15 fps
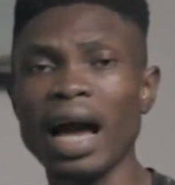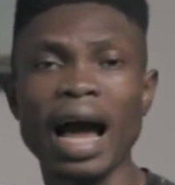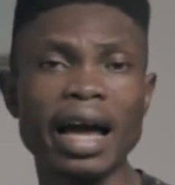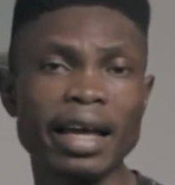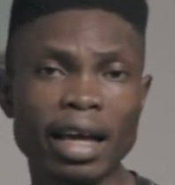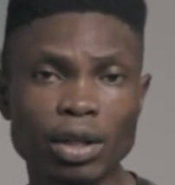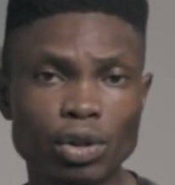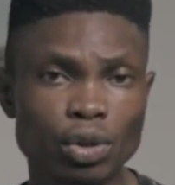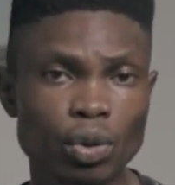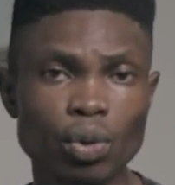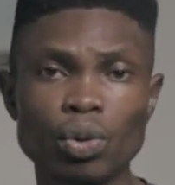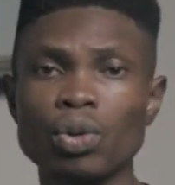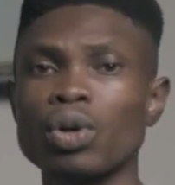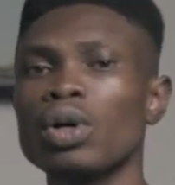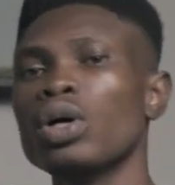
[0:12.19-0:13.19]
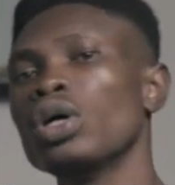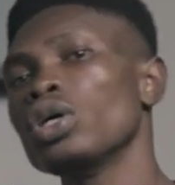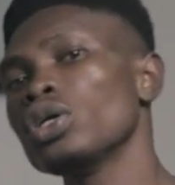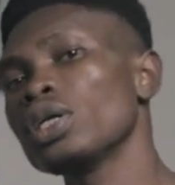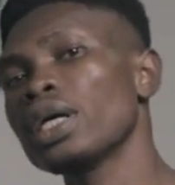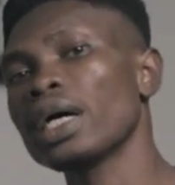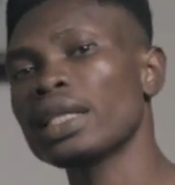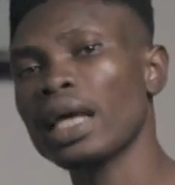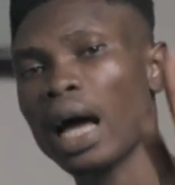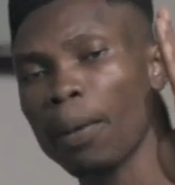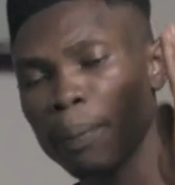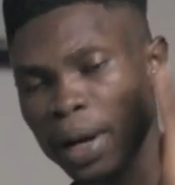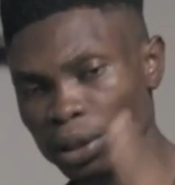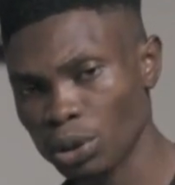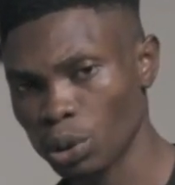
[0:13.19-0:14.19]
ISO, you get
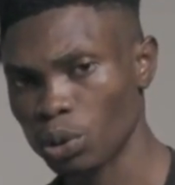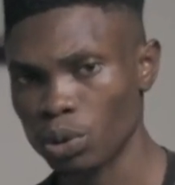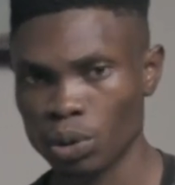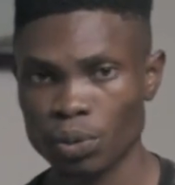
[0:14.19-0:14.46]
aperture.